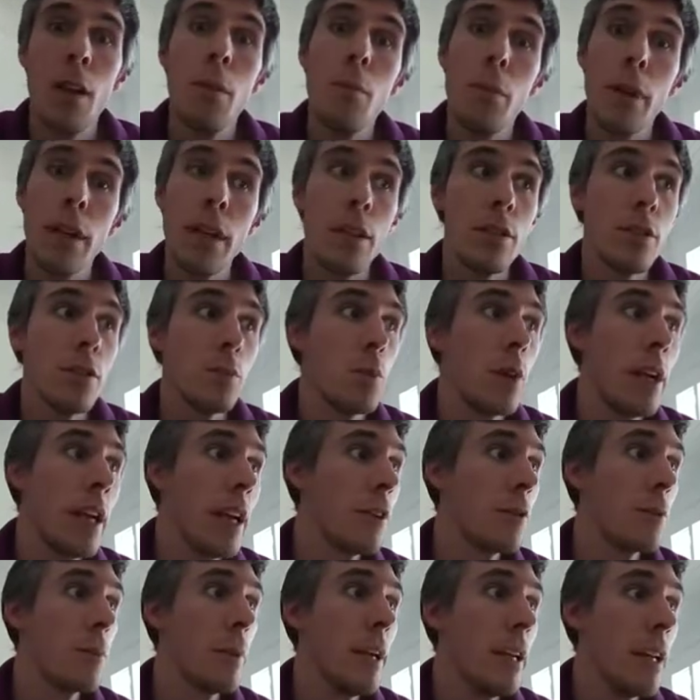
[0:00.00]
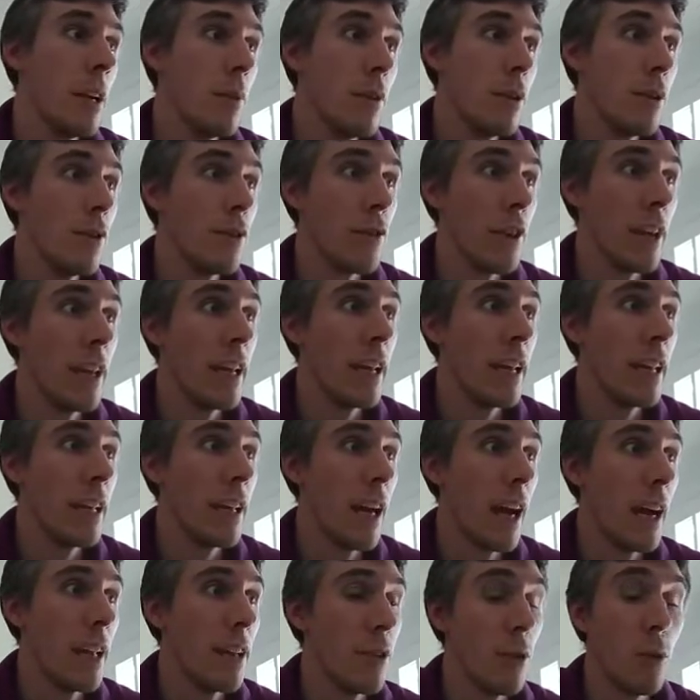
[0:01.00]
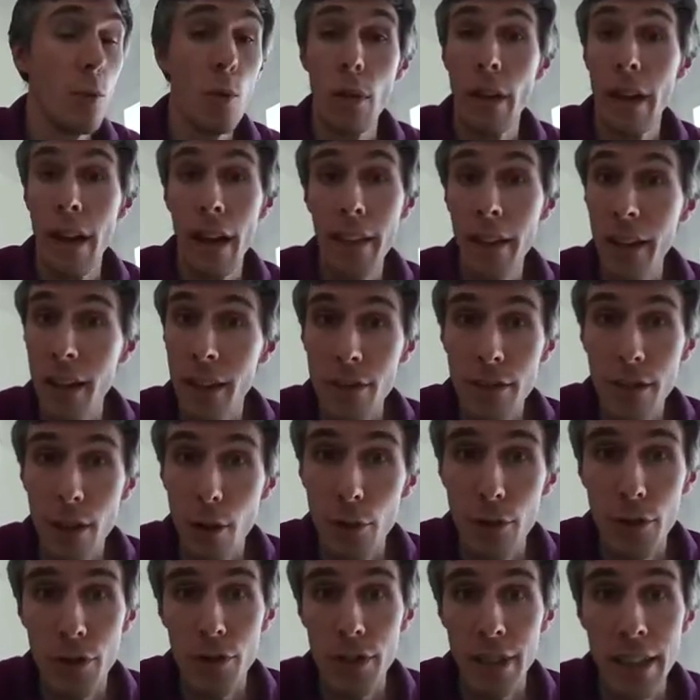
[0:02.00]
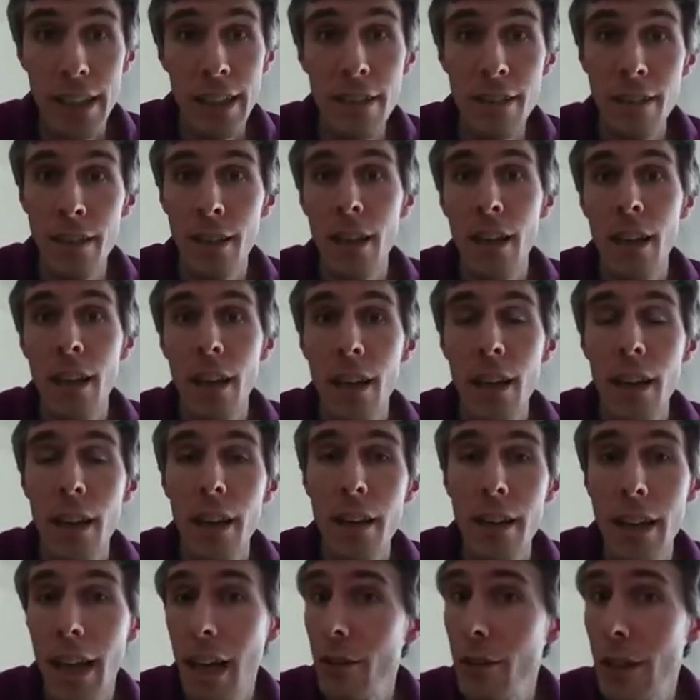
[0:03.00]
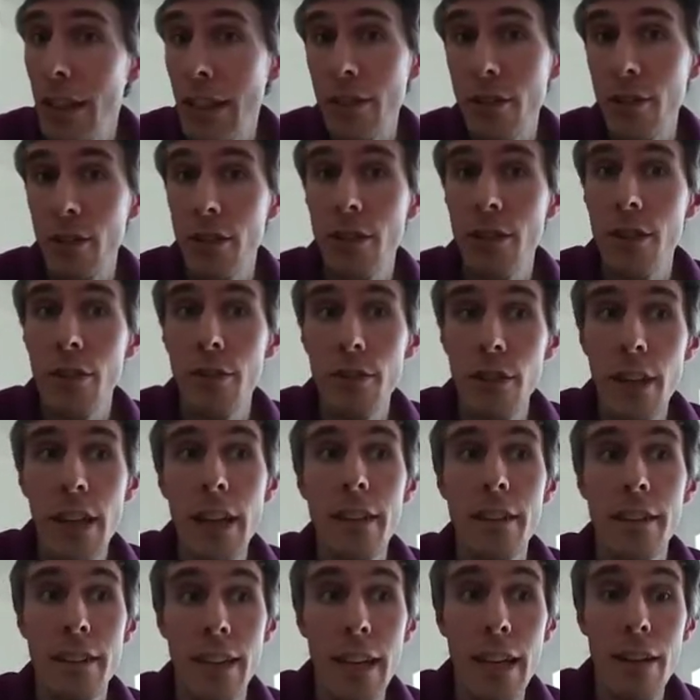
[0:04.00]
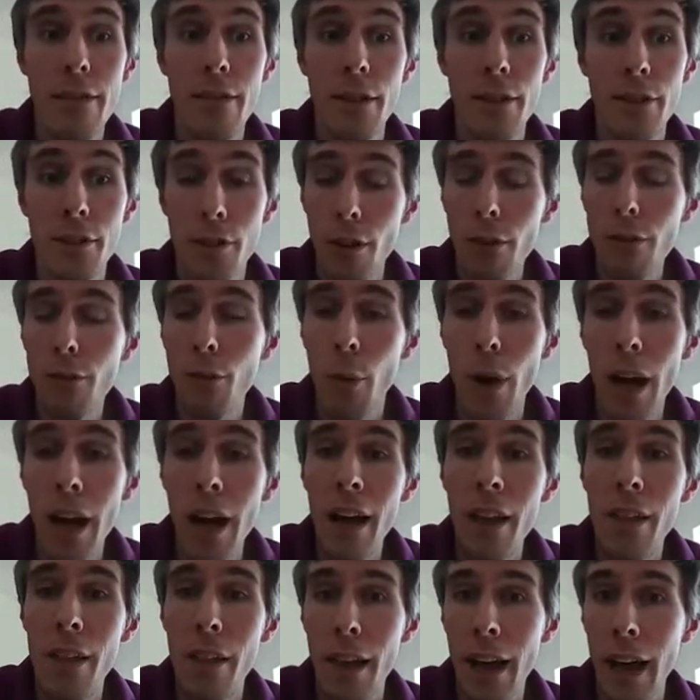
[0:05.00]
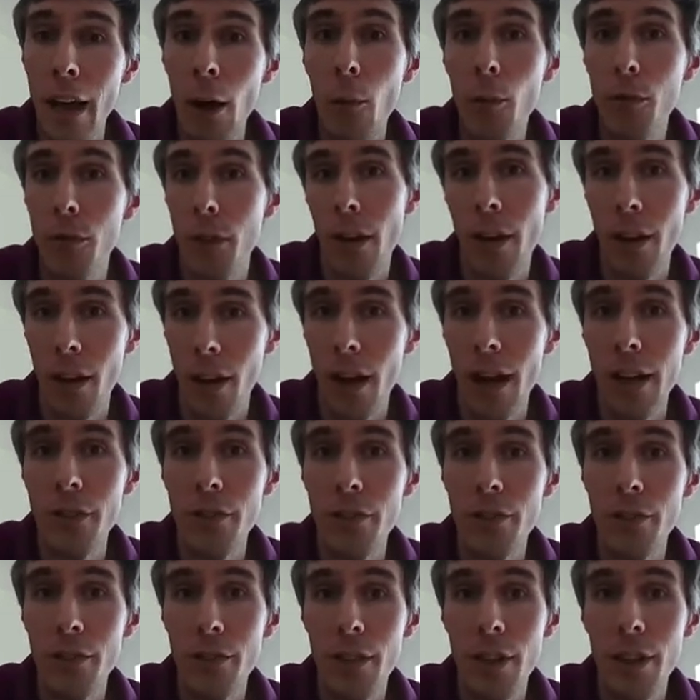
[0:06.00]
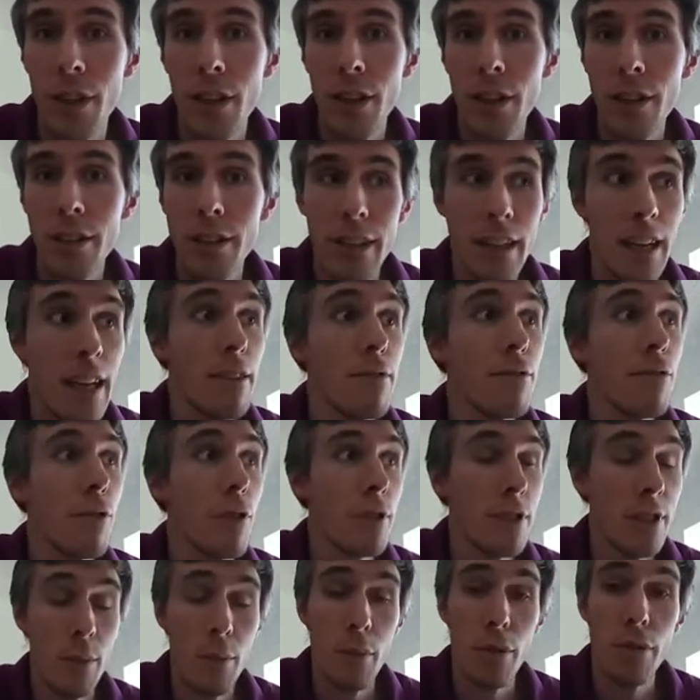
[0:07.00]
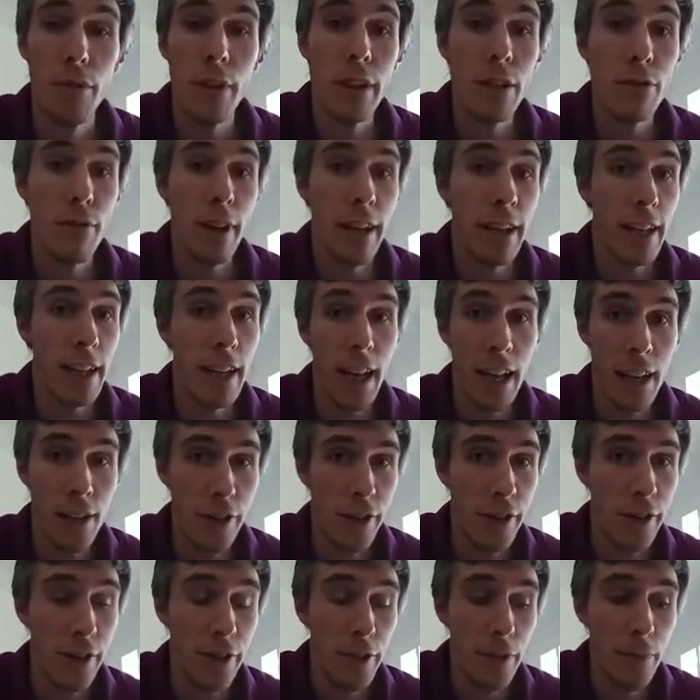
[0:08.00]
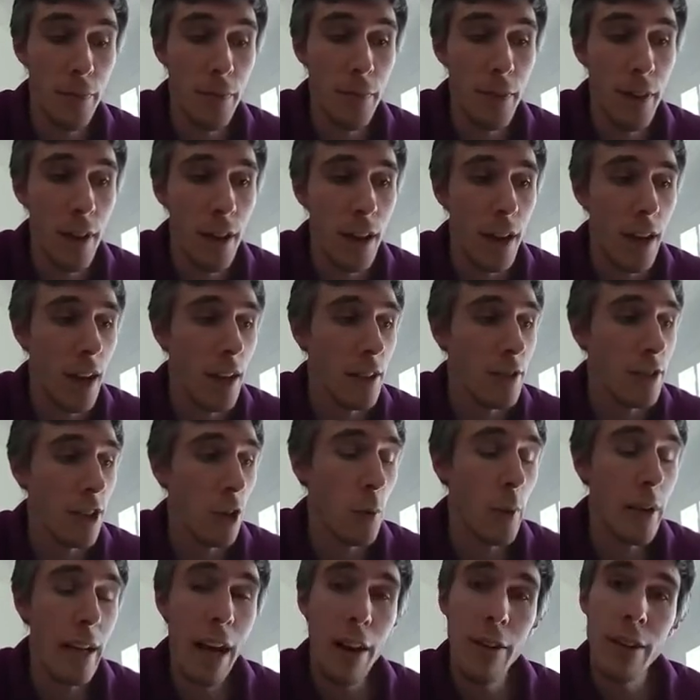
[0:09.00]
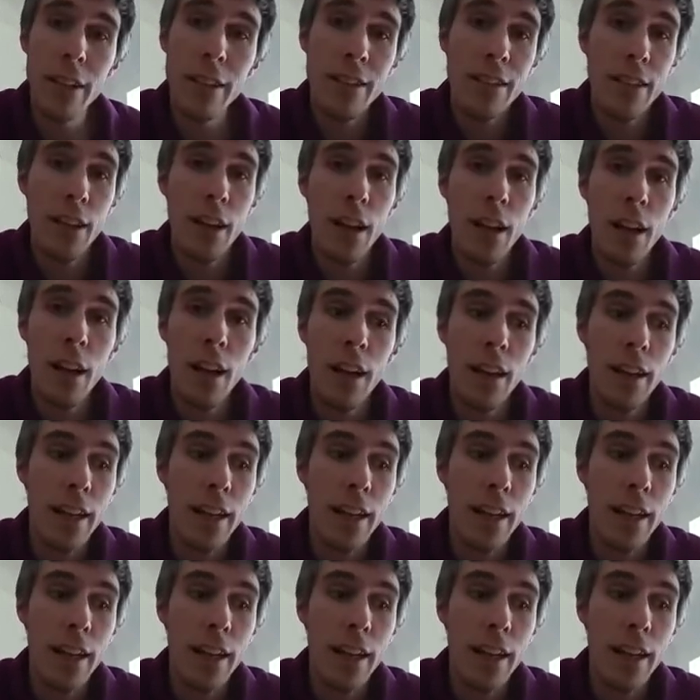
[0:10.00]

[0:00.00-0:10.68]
because we as PwC and all the other consultancies now need to deliver software that helps our clients deliver on some of these regulations. And so we now need to